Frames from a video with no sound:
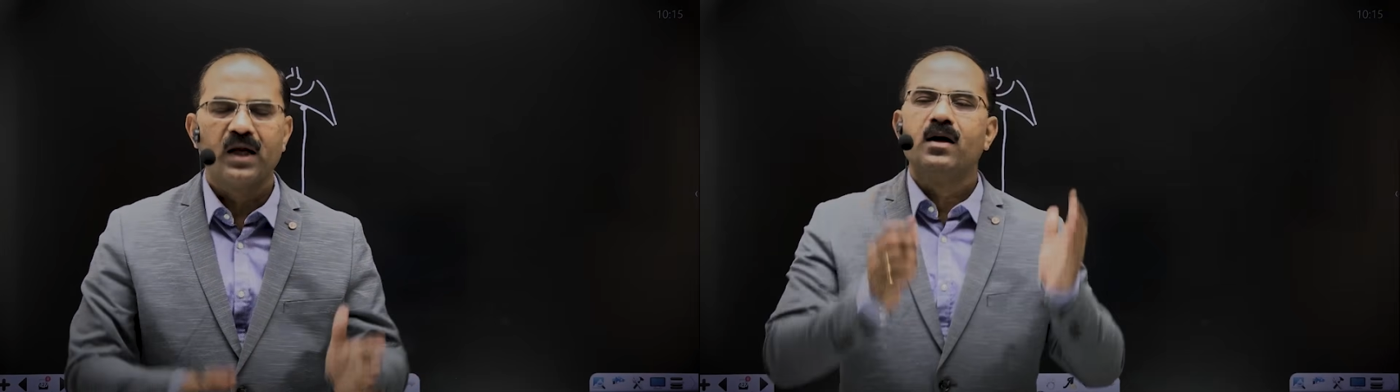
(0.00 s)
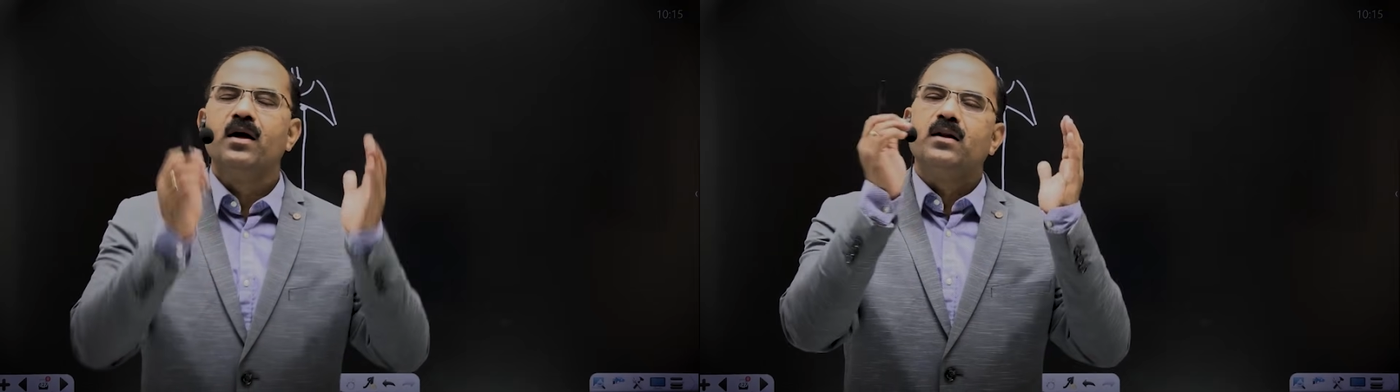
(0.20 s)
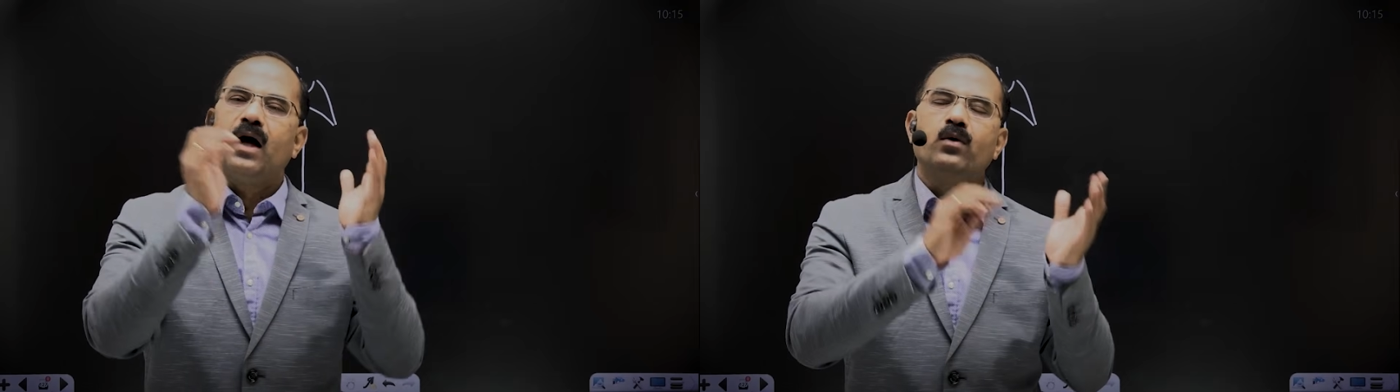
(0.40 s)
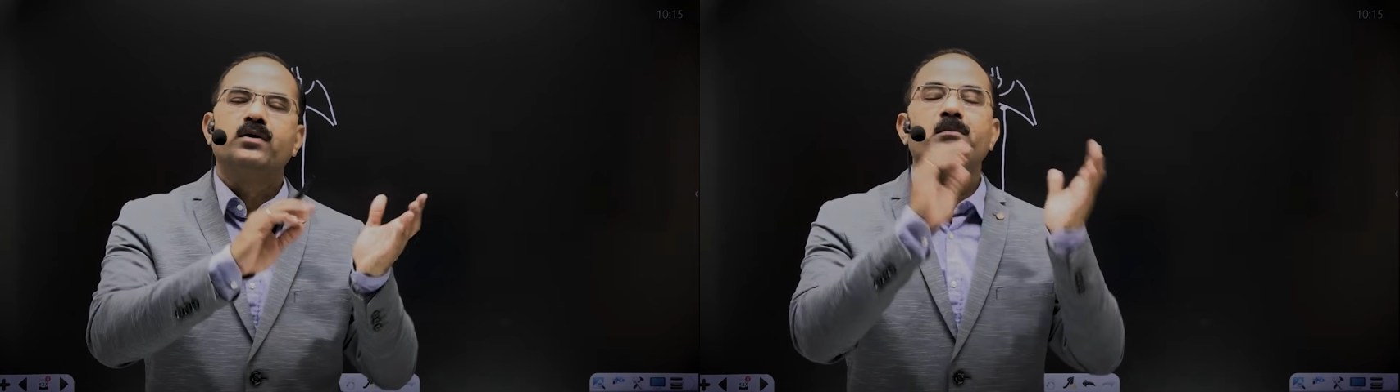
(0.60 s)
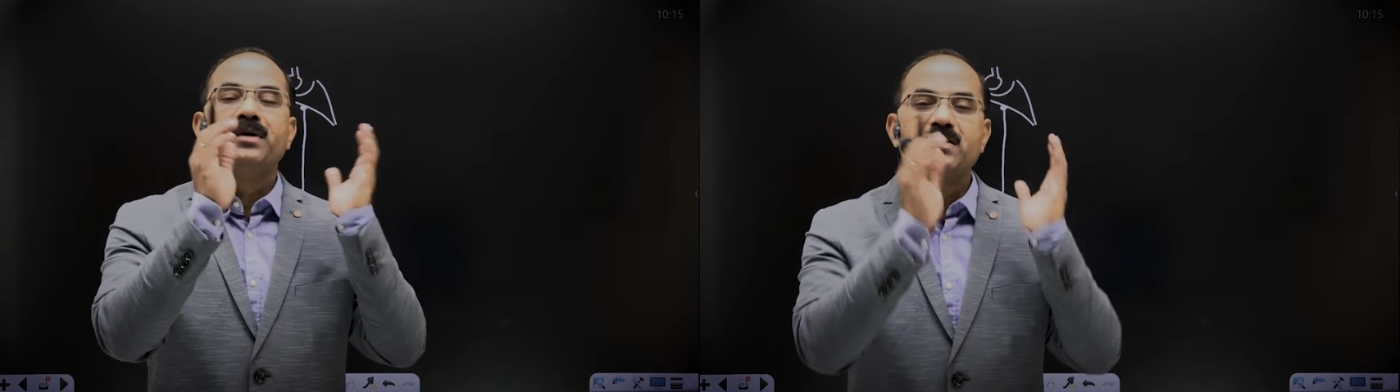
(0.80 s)
Now, the
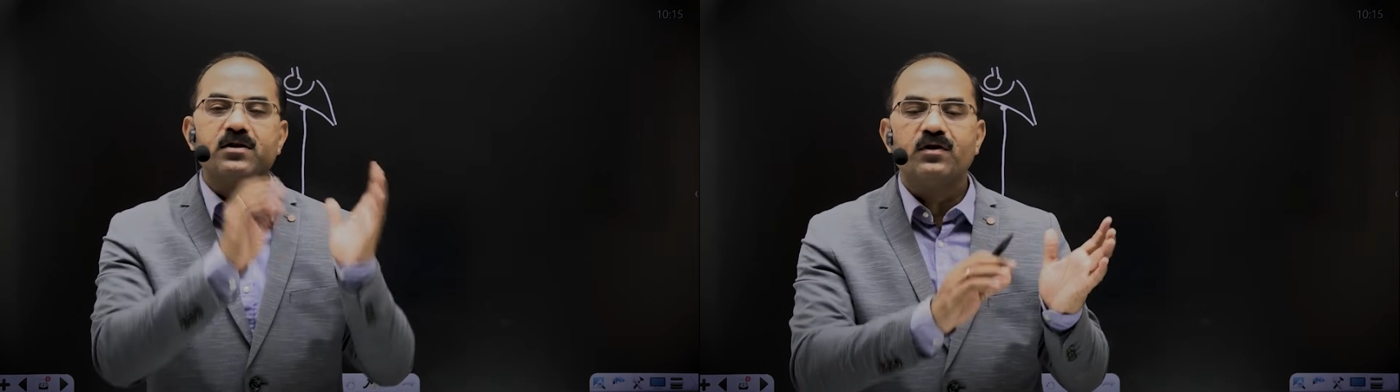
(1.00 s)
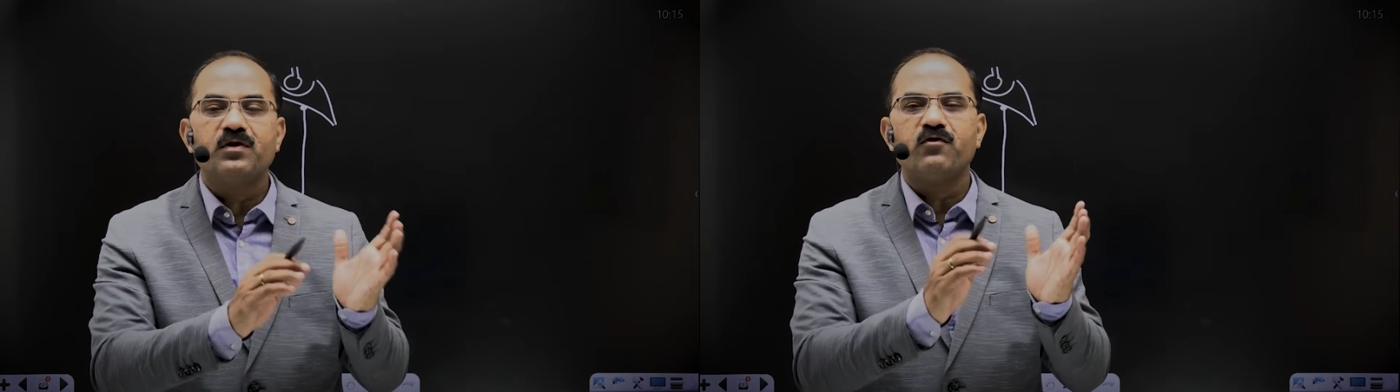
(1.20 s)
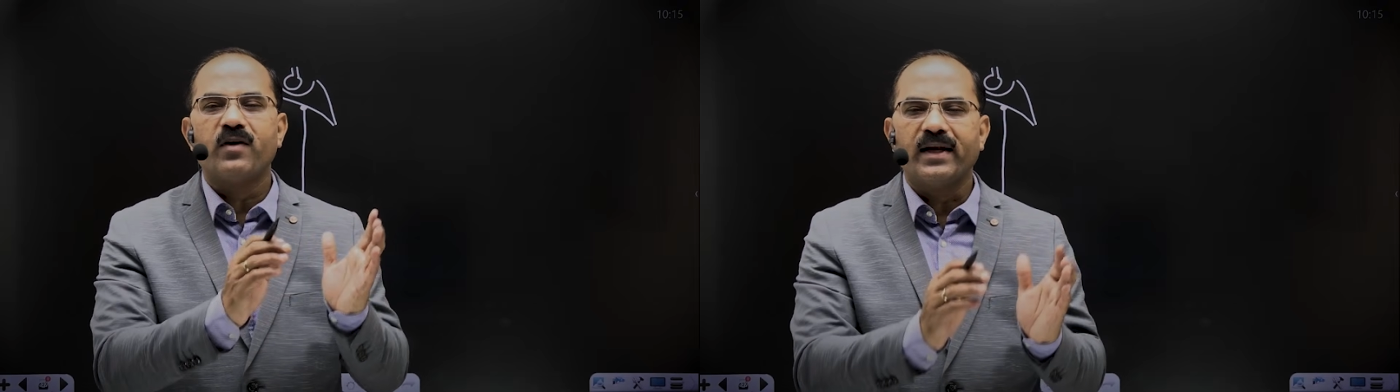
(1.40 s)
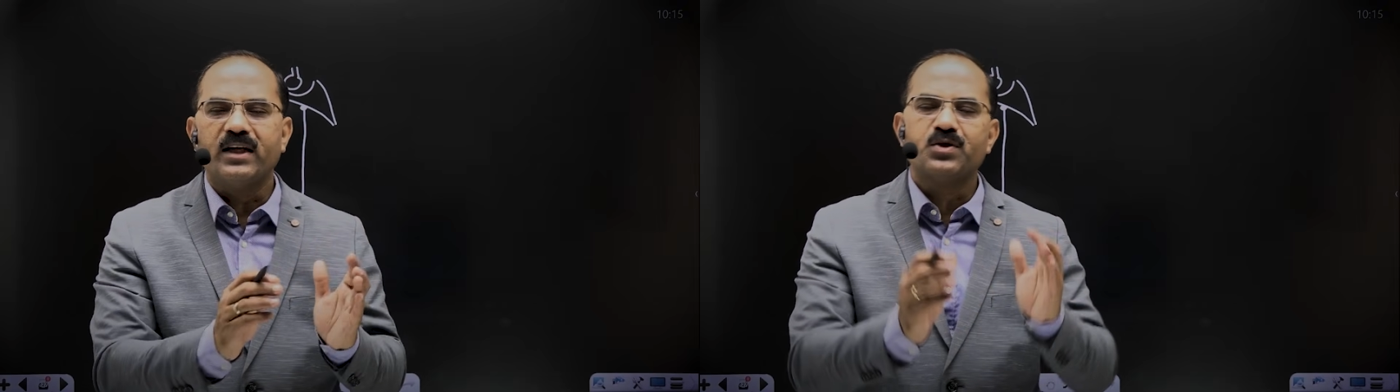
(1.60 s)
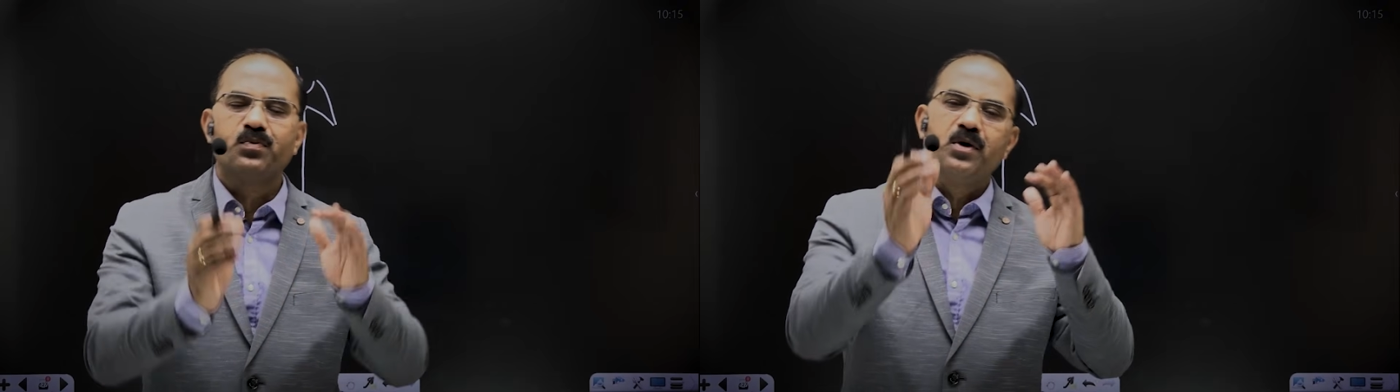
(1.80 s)
muscles of the pharynx
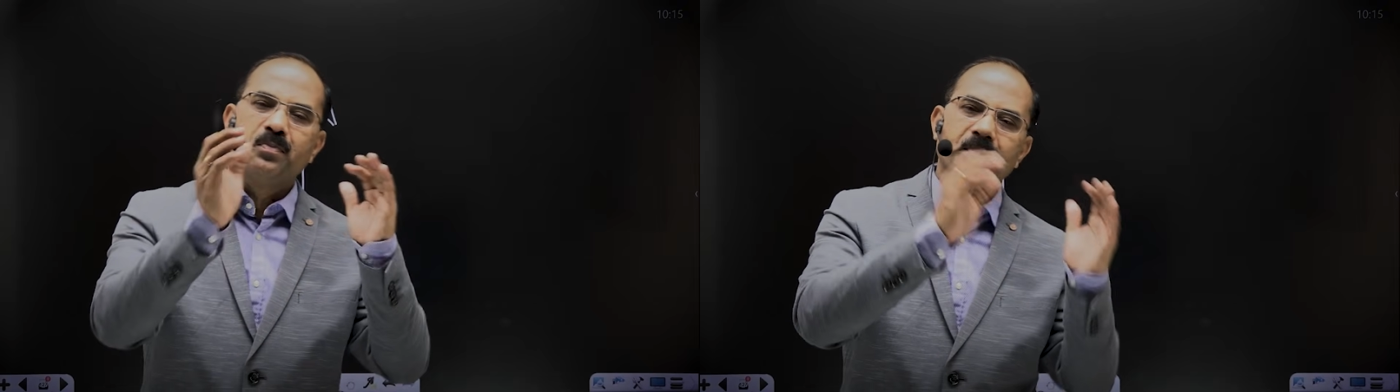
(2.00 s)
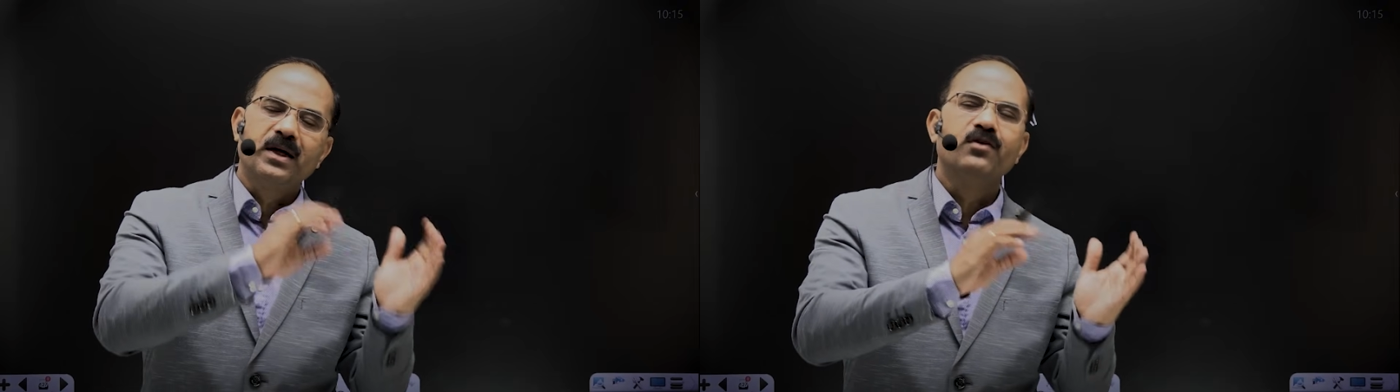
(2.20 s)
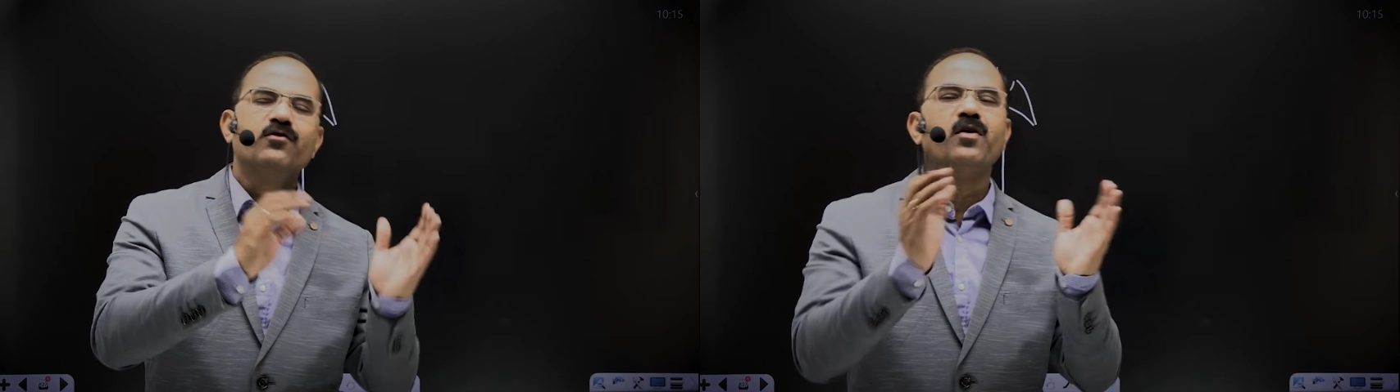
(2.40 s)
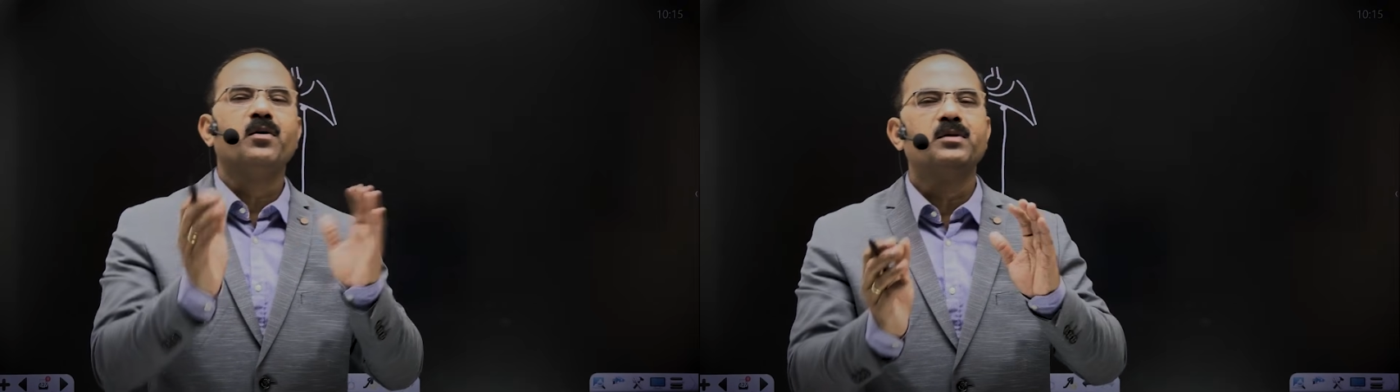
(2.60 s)
would begin from